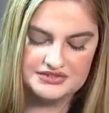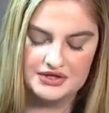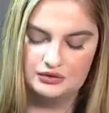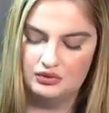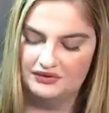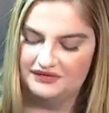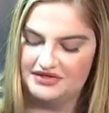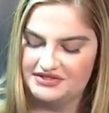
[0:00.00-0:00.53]
So
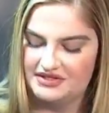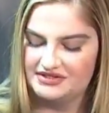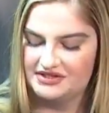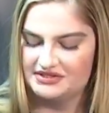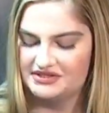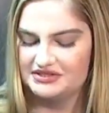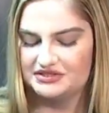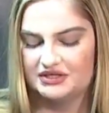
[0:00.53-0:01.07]
what this is
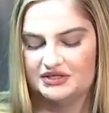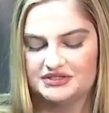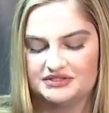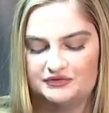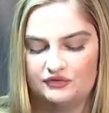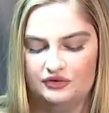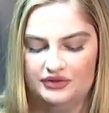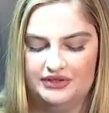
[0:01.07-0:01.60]
is, it's
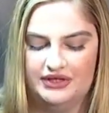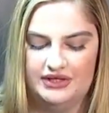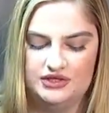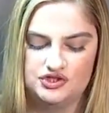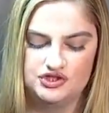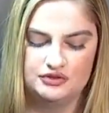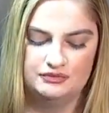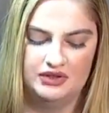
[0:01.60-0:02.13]

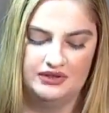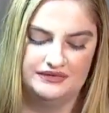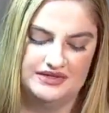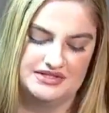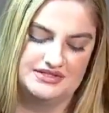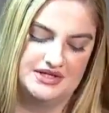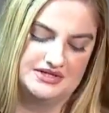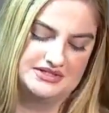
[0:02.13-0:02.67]
exfoliation, but
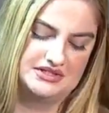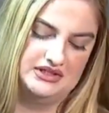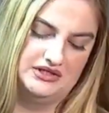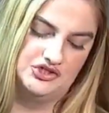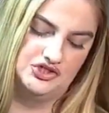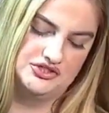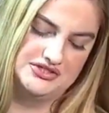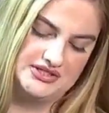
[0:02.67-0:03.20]
this does
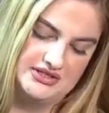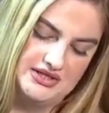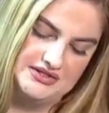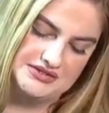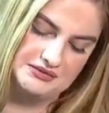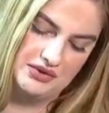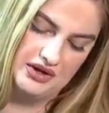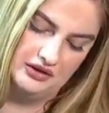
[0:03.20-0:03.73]
cleanse your skin
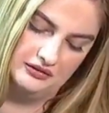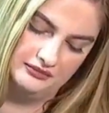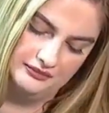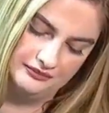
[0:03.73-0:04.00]
as well.